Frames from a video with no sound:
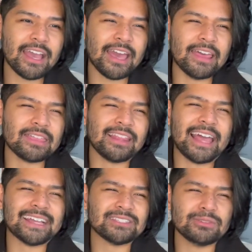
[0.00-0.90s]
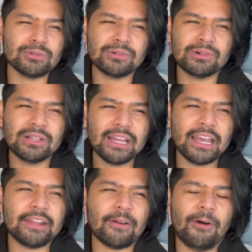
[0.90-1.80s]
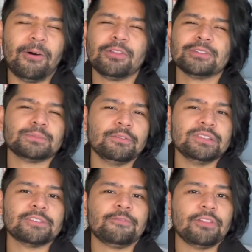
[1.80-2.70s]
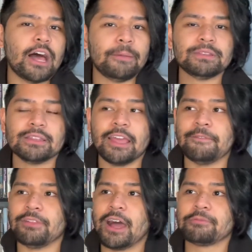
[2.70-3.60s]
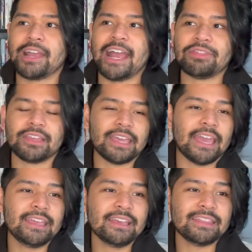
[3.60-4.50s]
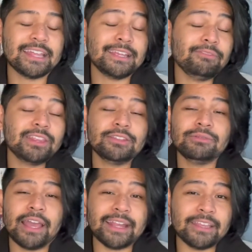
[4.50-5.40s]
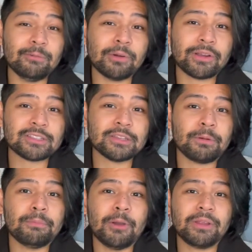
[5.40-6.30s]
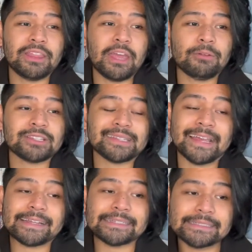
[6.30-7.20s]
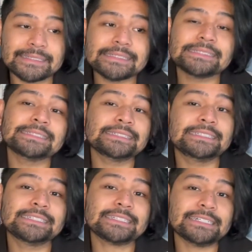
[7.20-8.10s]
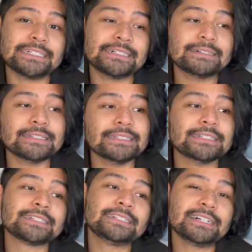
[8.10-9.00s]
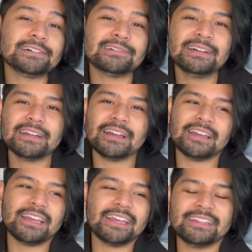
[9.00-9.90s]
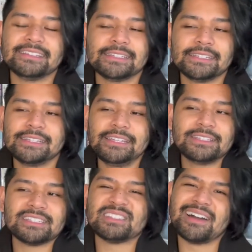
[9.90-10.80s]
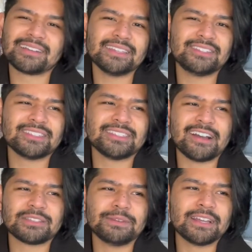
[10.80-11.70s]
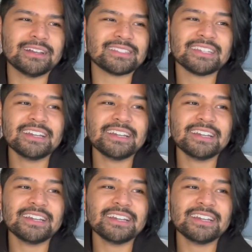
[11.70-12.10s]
and The Last Duel, and all those movies flopped. They flopped right out the gate. They didn't really do any work to promote it. They were just like, here you go. And it just sucks. It just sucks because